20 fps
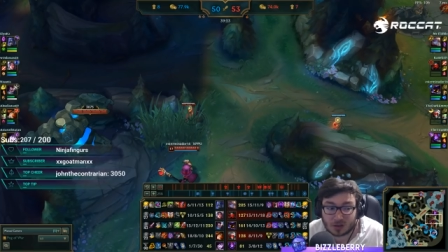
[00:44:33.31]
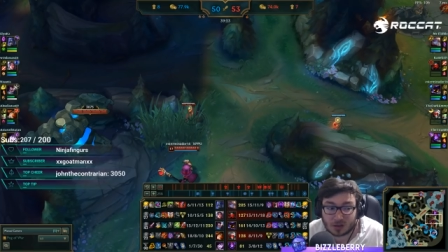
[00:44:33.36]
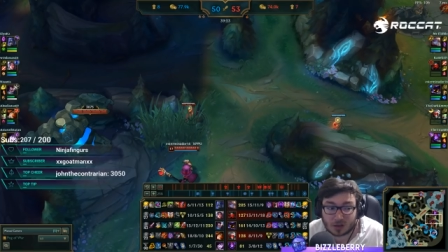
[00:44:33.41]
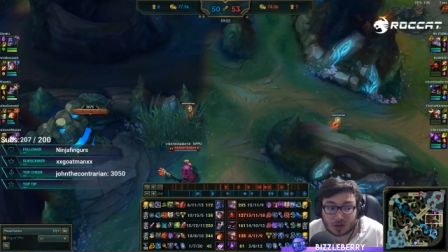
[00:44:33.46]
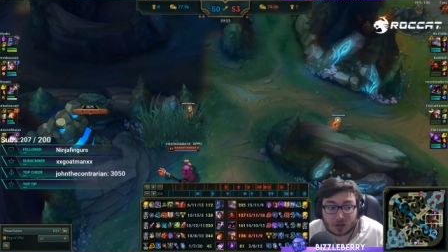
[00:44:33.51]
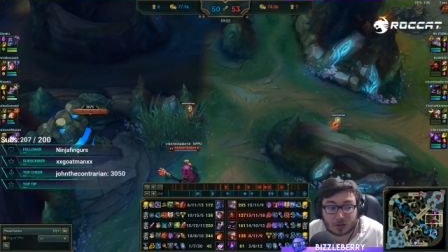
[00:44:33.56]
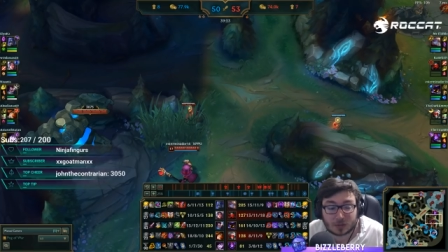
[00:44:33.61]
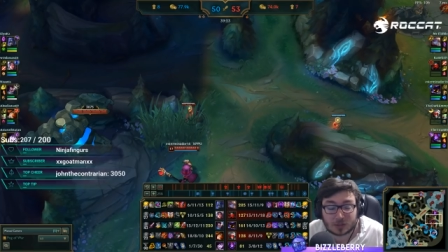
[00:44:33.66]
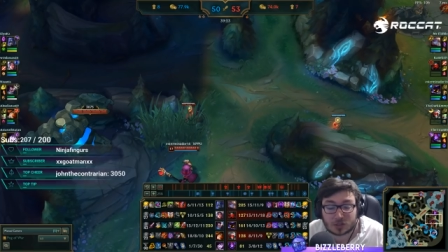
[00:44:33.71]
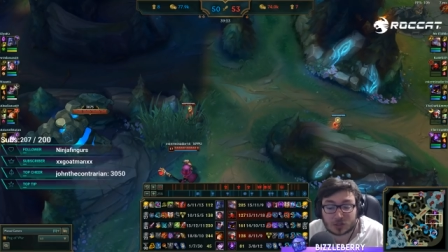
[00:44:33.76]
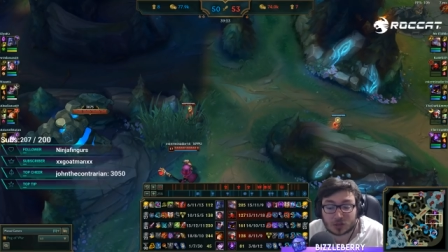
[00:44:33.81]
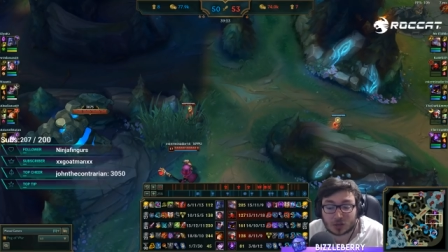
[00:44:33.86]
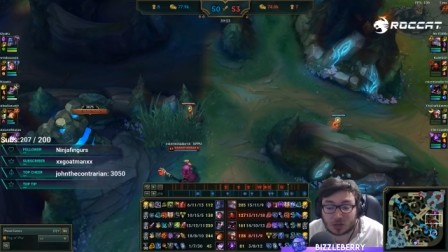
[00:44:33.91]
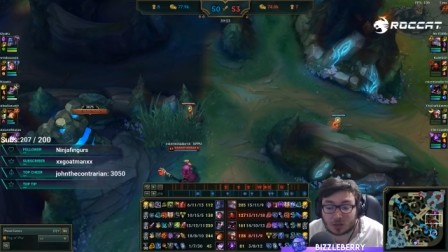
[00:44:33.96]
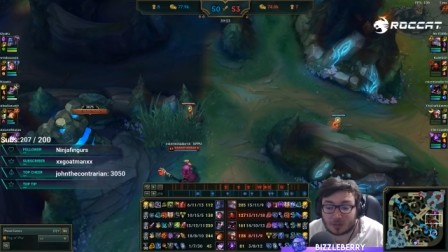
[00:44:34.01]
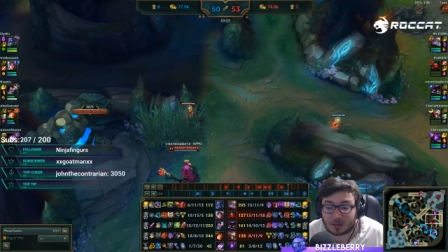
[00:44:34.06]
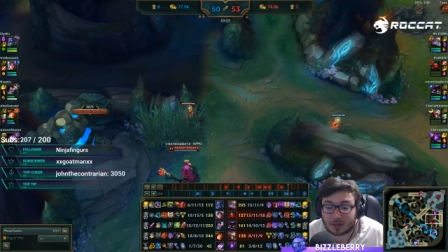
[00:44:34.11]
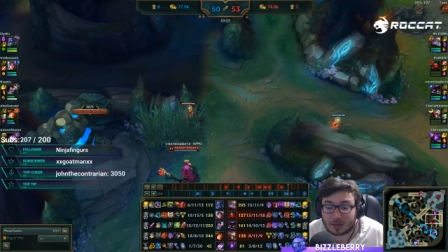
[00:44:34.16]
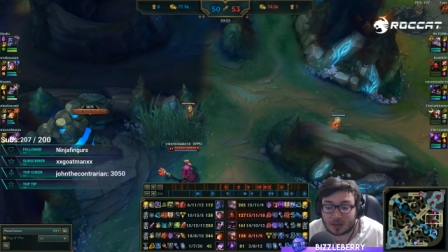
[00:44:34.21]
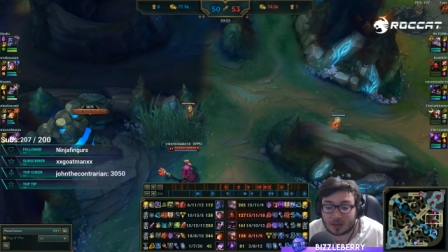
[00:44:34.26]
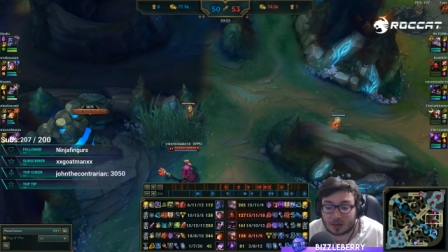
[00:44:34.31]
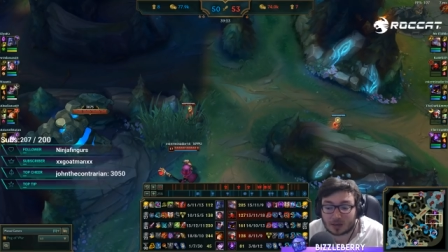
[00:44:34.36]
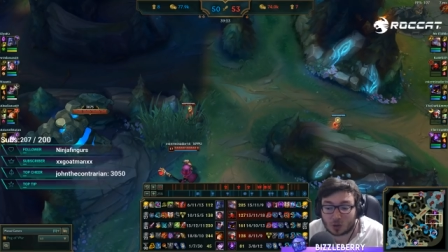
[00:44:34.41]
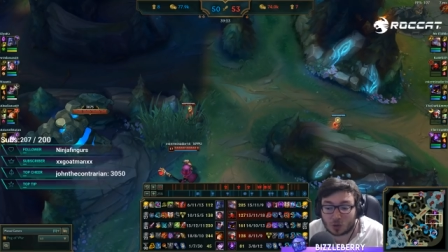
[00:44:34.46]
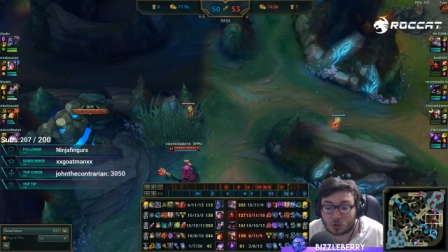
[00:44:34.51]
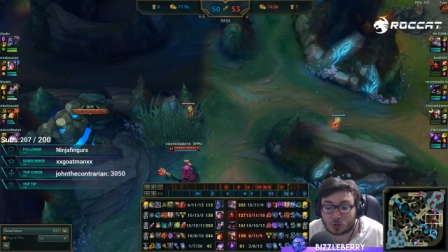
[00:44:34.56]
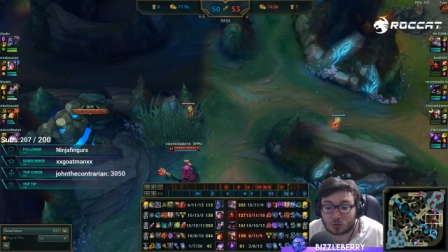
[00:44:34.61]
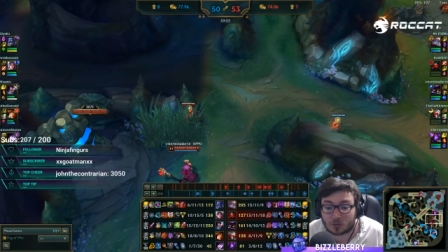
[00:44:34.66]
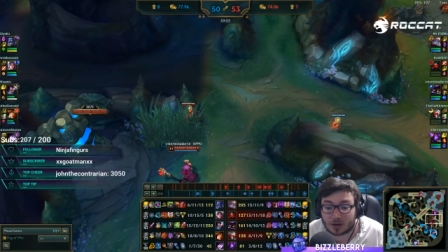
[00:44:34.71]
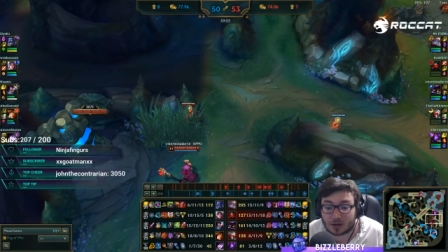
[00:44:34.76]
and it means you're going to be in
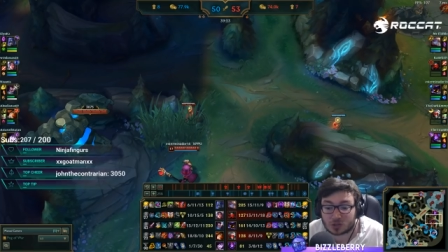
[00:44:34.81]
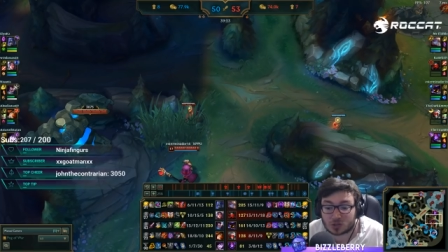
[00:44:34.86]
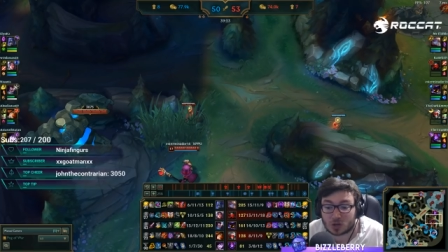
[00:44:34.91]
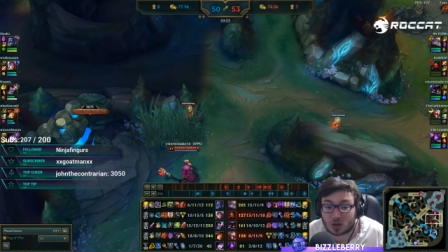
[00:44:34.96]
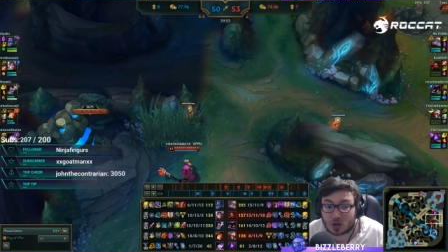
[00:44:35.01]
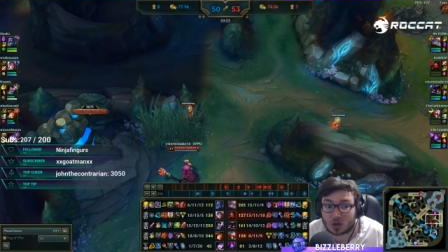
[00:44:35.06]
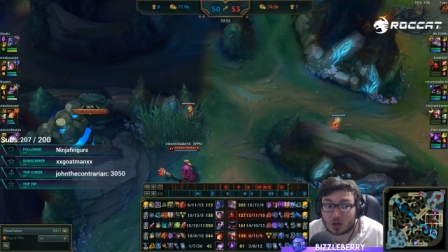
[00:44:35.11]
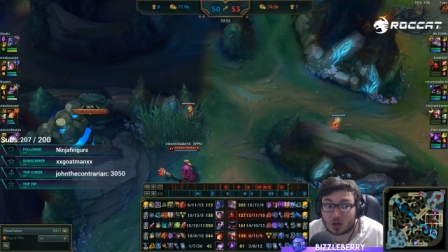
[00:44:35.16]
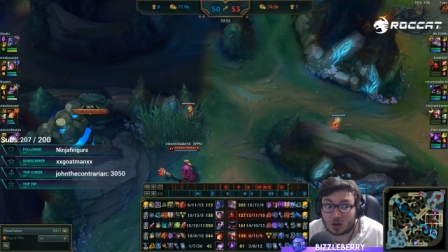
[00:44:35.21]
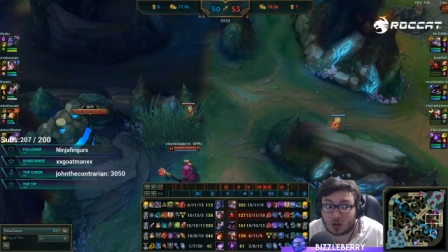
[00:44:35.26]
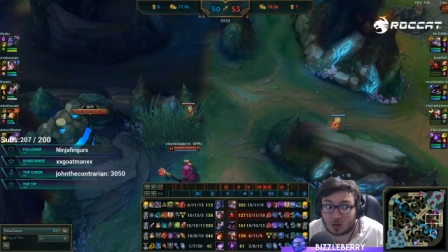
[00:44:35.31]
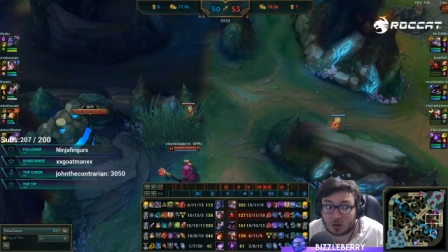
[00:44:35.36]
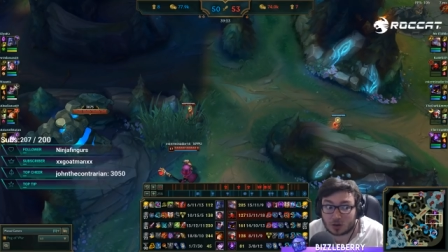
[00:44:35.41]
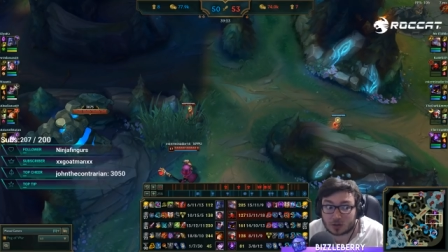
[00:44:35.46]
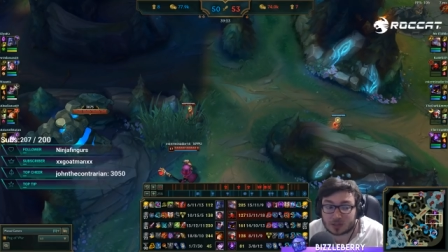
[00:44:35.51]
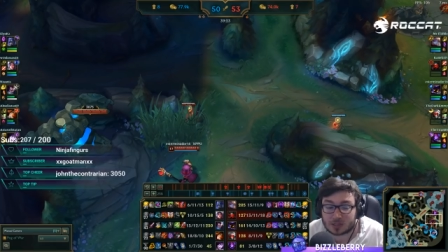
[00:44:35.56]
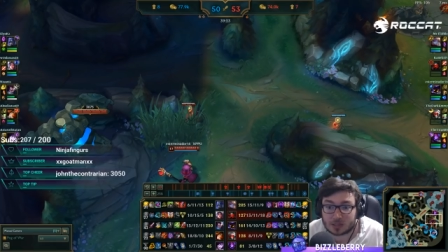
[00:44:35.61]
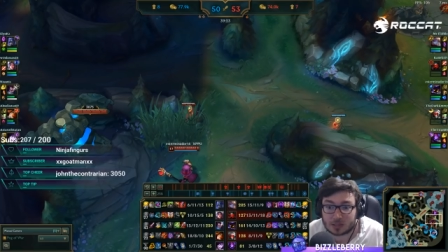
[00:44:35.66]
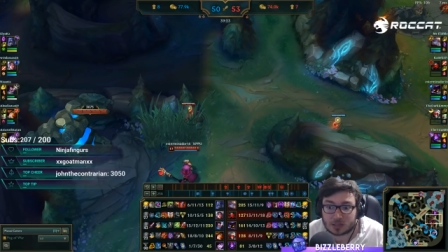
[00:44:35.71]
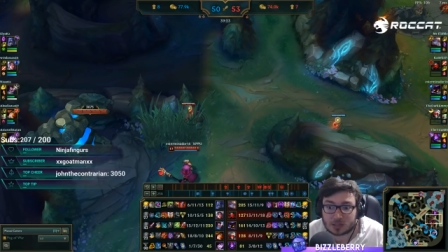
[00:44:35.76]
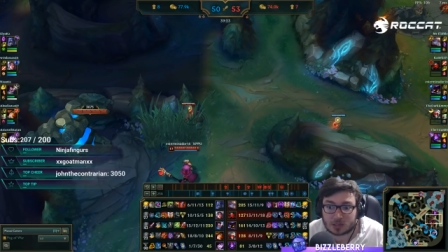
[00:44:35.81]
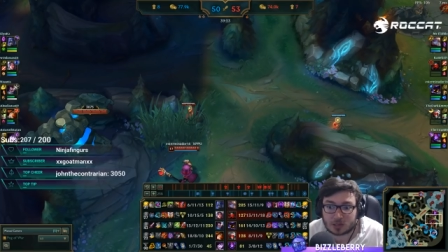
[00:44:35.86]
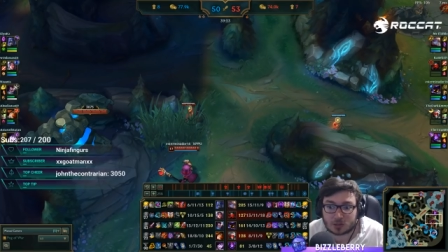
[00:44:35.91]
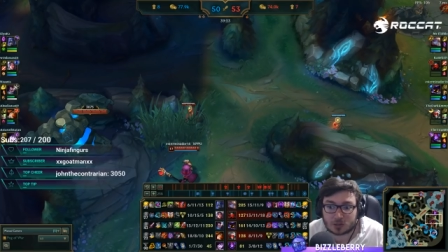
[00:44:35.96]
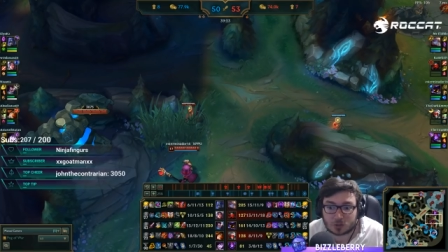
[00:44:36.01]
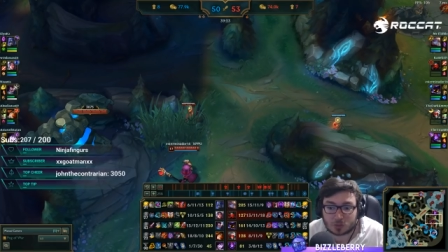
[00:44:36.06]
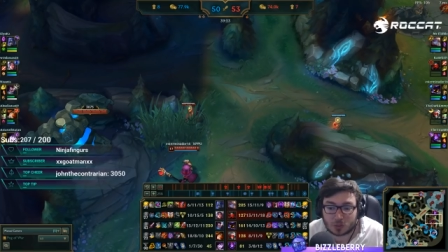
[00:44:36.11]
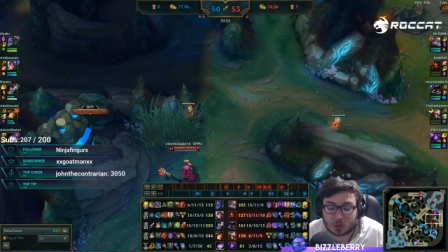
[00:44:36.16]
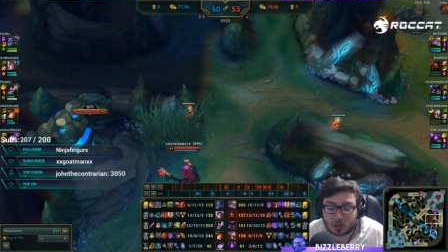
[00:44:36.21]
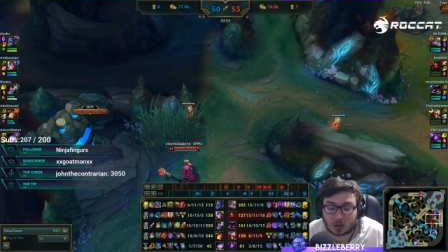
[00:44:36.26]
ult range a lot easier
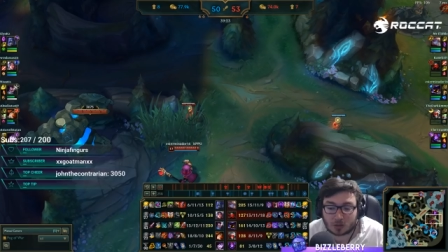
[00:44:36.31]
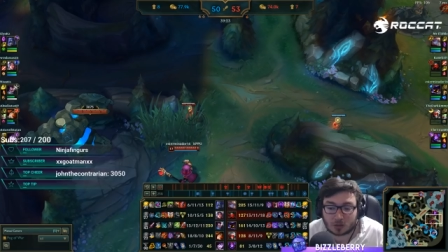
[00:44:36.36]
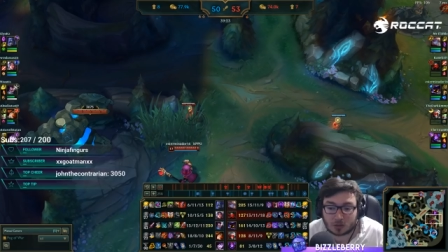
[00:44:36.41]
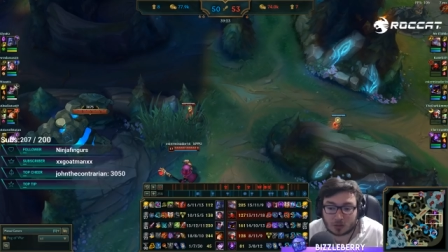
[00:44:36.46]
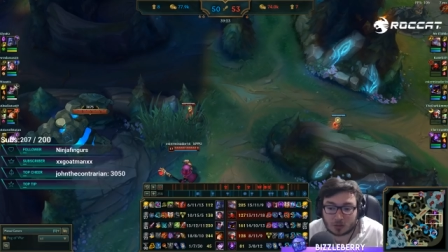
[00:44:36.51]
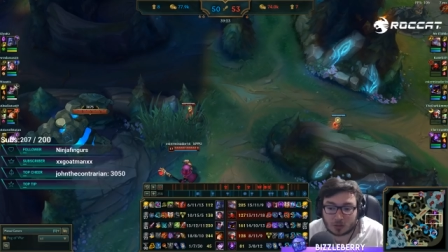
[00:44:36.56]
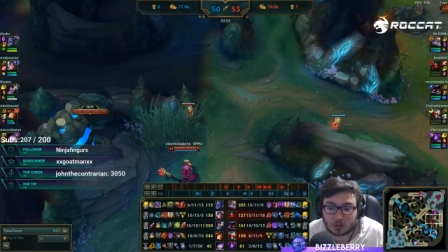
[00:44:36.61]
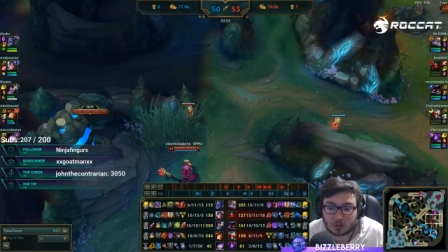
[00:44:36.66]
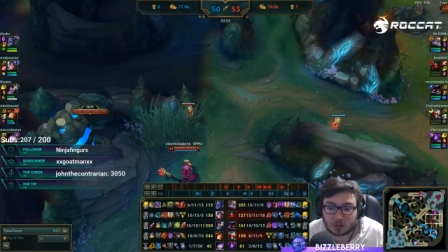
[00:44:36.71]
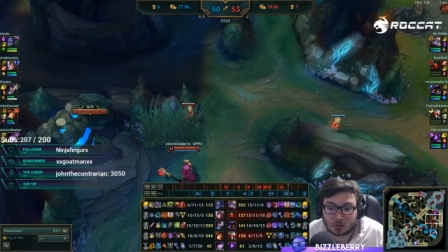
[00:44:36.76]
as well.